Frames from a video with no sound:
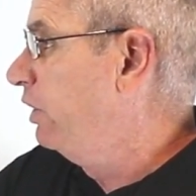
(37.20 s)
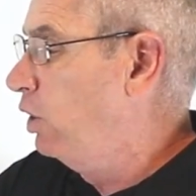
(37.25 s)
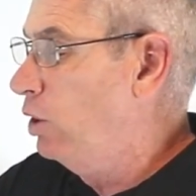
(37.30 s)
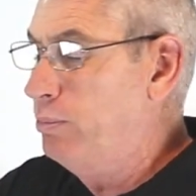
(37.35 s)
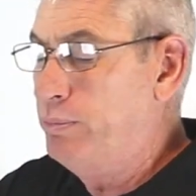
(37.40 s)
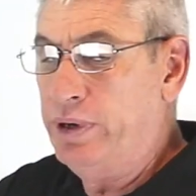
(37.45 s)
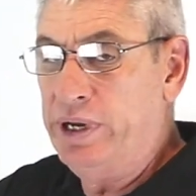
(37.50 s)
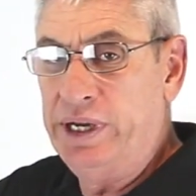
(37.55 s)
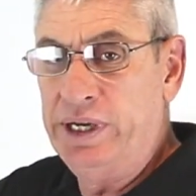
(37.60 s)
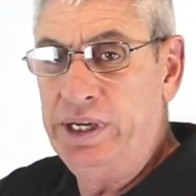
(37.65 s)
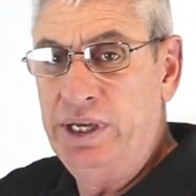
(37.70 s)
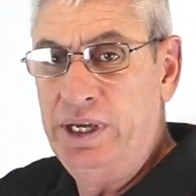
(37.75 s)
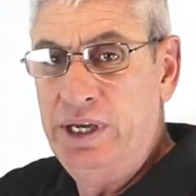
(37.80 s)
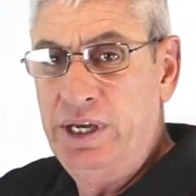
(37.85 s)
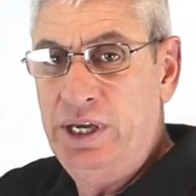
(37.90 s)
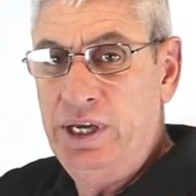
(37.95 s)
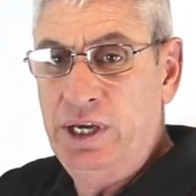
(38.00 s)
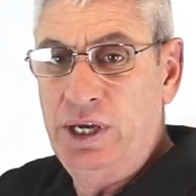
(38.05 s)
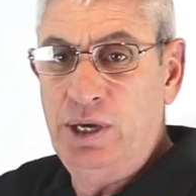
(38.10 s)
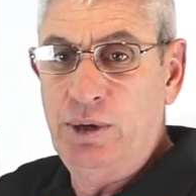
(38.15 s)
the opening,
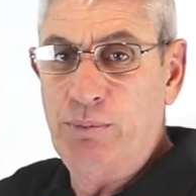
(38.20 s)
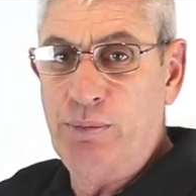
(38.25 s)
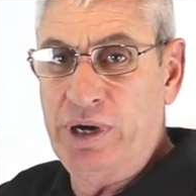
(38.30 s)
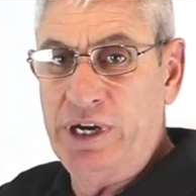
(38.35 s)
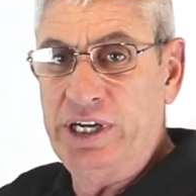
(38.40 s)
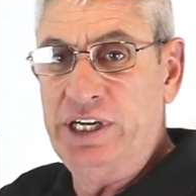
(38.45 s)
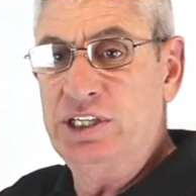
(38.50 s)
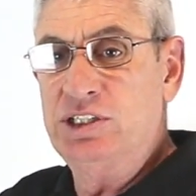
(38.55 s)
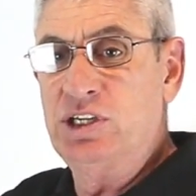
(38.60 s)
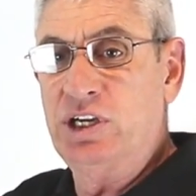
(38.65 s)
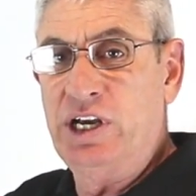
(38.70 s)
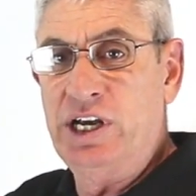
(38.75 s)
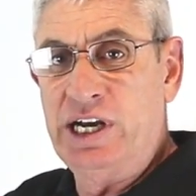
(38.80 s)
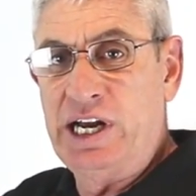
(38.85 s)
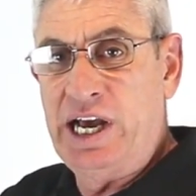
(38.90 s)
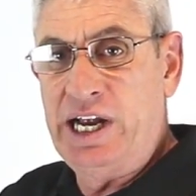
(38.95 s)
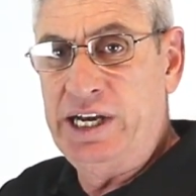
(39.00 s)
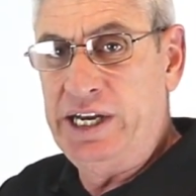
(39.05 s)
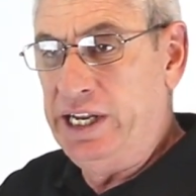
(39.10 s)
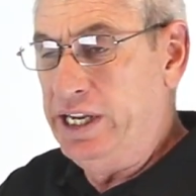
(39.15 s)
but it is a
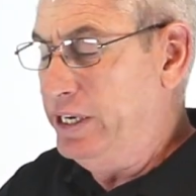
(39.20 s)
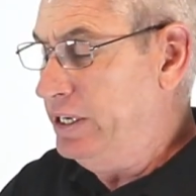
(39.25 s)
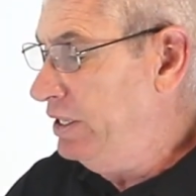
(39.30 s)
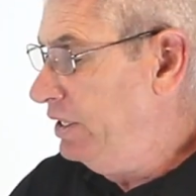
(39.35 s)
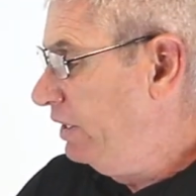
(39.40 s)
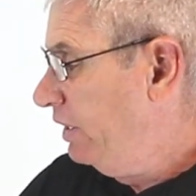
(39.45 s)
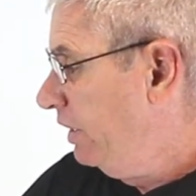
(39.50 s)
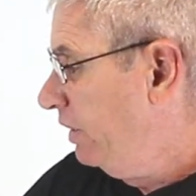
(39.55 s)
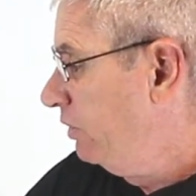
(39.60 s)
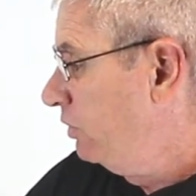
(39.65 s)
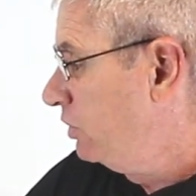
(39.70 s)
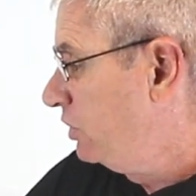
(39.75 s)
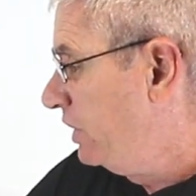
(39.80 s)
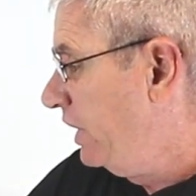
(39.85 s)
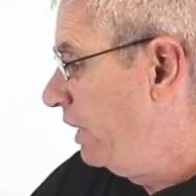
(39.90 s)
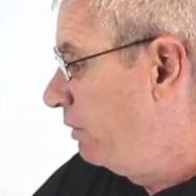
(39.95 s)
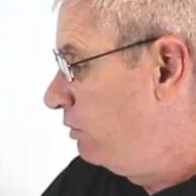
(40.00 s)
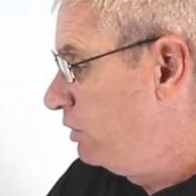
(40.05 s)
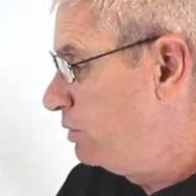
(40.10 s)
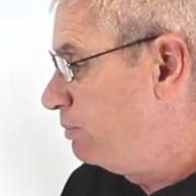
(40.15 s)
good idea to
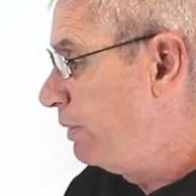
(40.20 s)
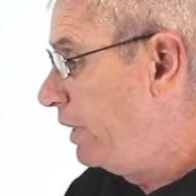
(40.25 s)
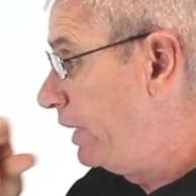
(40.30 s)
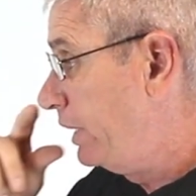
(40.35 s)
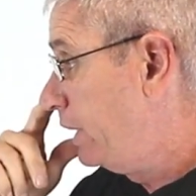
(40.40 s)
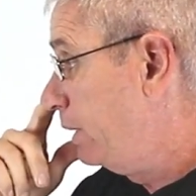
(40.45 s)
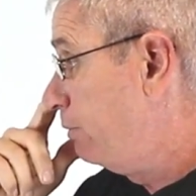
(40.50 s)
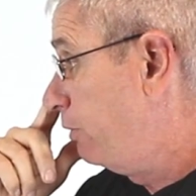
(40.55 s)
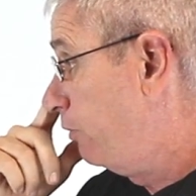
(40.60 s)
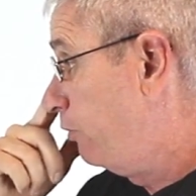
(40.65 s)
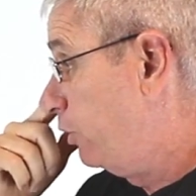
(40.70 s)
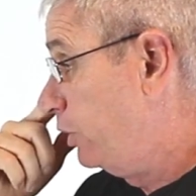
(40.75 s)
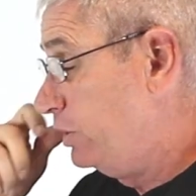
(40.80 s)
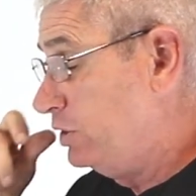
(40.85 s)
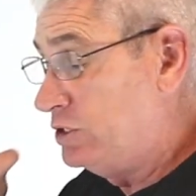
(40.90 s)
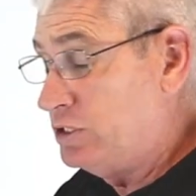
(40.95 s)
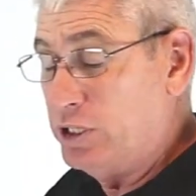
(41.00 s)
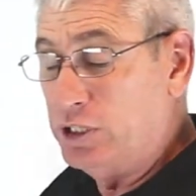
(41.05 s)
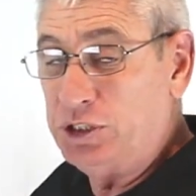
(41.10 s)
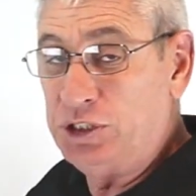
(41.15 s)
understand what's back there before
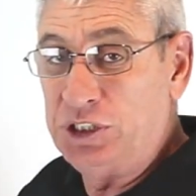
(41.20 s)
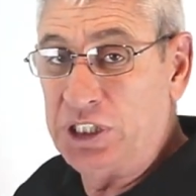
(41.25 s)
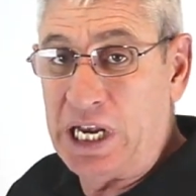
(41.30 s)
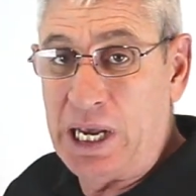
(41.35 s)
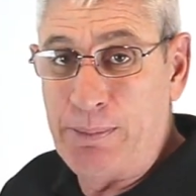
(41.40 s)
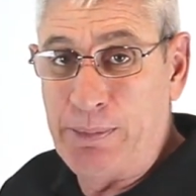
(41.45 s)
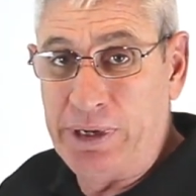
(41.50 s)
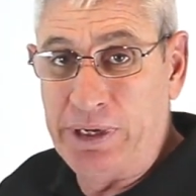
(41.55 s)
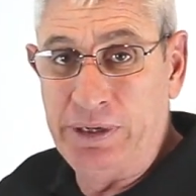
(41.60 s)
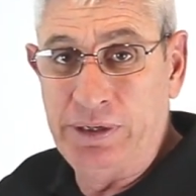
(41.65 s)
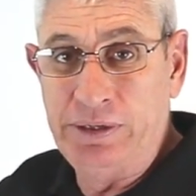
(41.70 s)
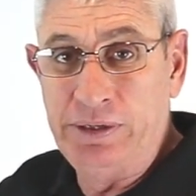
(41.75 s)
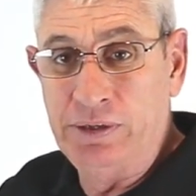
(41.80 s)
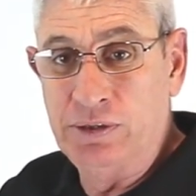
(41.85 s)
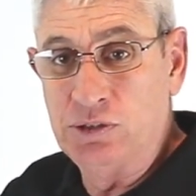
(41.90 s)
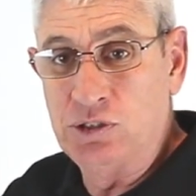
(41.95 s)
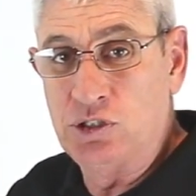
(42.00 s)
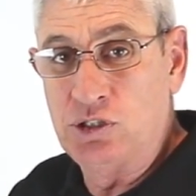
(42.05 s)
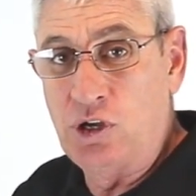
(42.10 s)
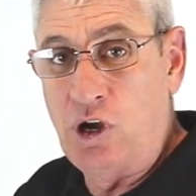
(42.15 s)
you start jamming
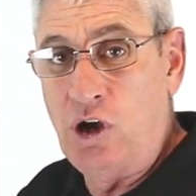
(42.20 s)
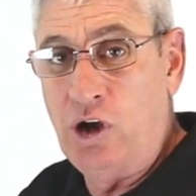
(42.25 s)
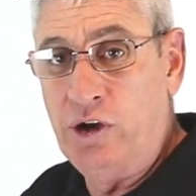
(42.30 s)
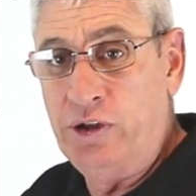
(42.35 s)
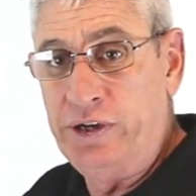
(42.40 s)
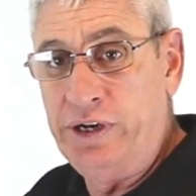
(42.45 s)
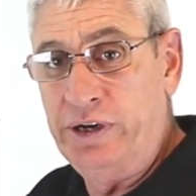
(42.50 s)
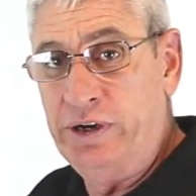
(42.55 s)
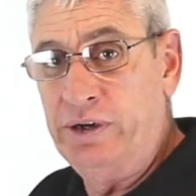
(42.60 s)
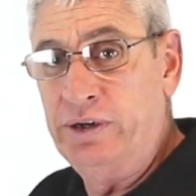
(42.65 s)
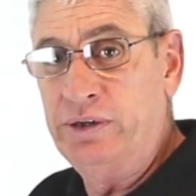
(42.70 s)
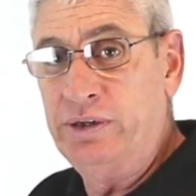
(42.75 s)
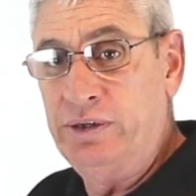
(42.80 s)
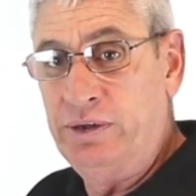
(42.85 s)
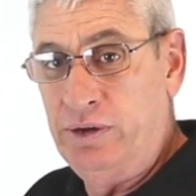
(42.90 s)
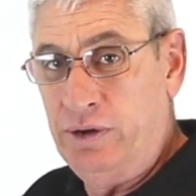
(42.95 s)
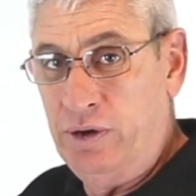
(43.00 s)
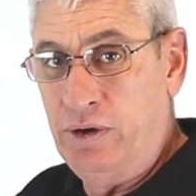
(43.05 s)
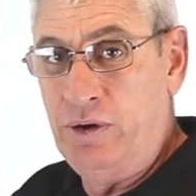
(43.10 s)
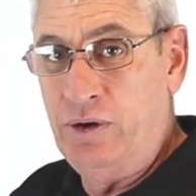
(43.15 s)
your saw in
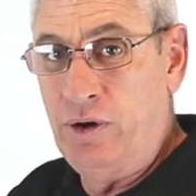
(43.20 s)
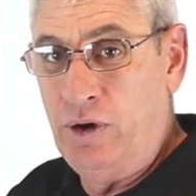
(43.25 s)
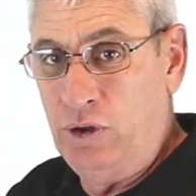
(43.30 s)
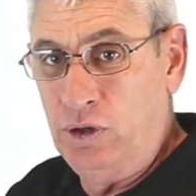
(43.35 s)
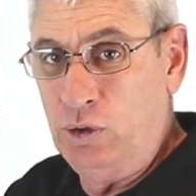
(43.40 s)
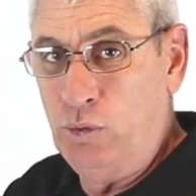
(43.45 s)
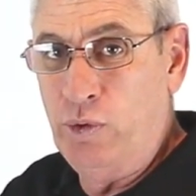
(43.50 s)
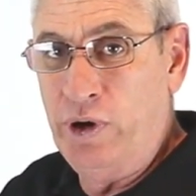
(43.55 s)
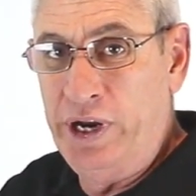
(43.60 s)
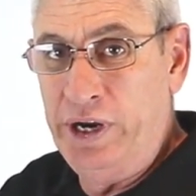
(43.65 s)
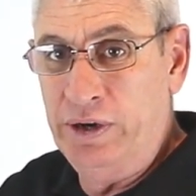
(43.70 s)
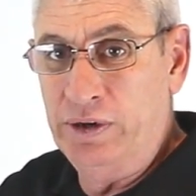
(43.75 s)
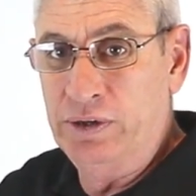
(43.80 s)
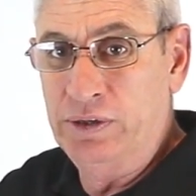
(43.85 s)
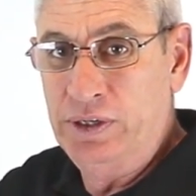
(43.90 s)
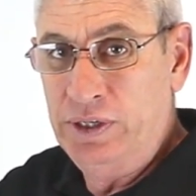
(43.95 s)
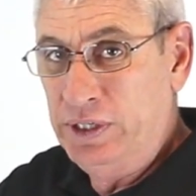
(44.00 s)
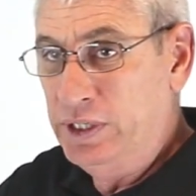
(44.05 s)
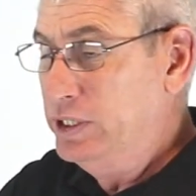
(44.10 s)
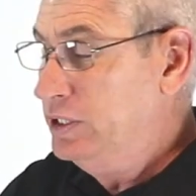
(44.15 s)
there all the way
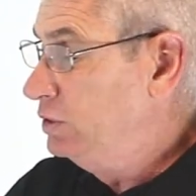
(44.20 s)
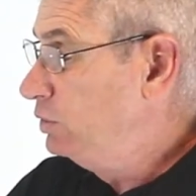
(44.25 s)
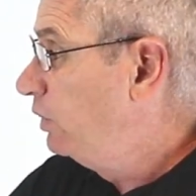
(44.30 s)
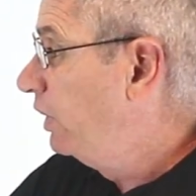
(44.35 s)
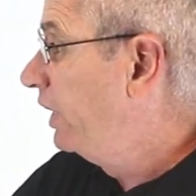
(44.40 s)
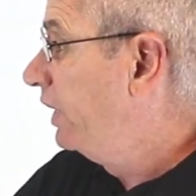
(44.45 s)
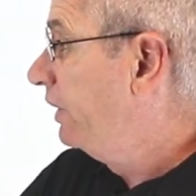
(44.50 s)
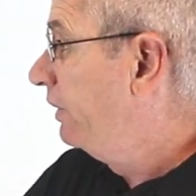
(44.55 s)
or trying